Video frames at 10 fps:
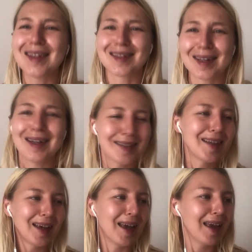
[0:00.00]

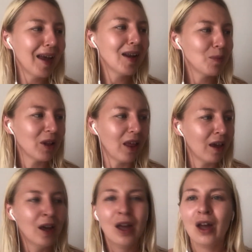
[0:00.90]
disgusting, I get it, but
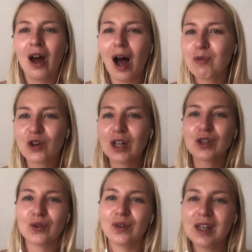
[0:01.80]
like, I'm trying
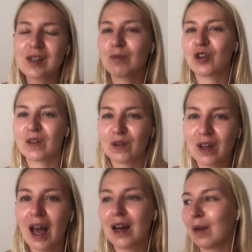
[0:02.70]
to do this, I'm trying to do
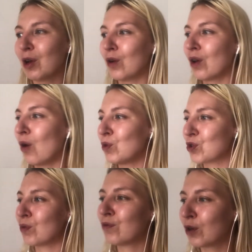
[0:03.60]
that, I'm going
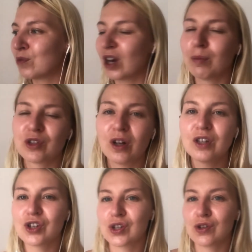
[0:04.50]
through from
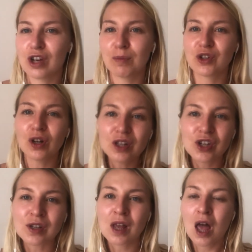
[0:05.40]
dermatologist to
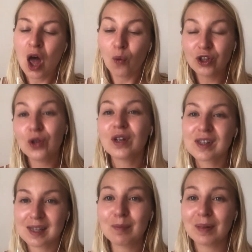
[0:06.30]
dermatologist. What you
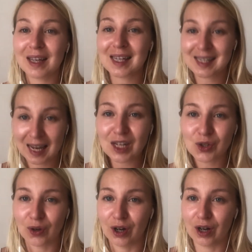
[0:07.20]
can simply say
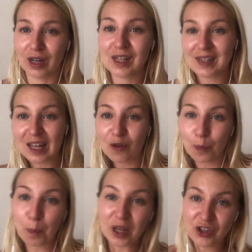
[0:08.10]
to her, instead
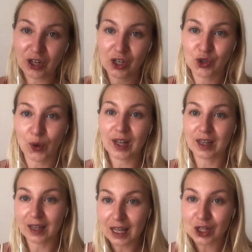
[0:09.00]
of pitching straight
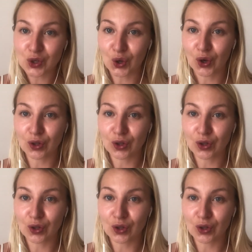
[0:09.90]
the link to